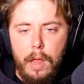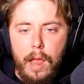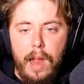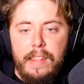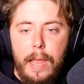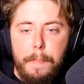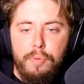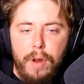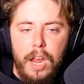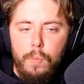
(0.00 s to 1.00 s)
They
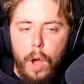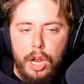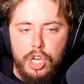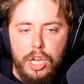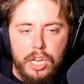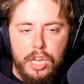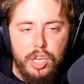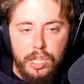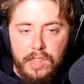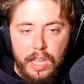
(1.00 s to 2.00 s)
brainwashed us
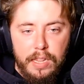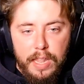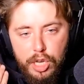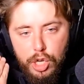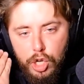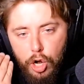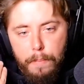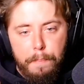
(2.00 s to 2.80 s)
to think that certain